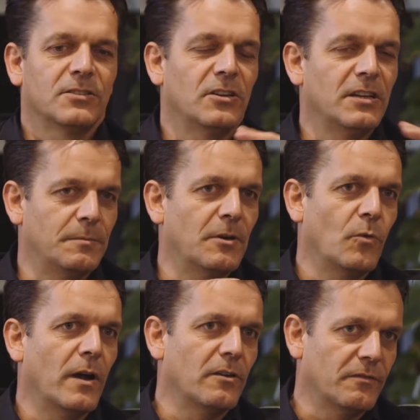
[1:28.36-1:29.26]
so you need to be
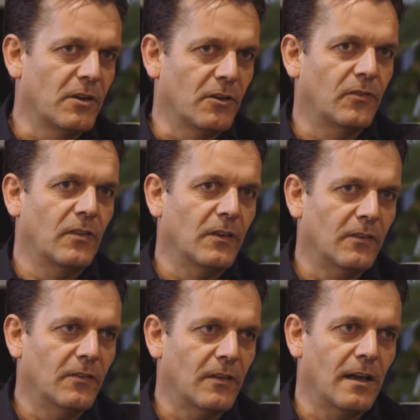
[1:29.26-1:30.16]
aware of those
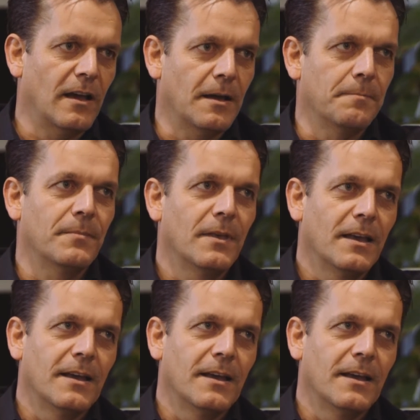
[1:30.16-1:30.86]
things um,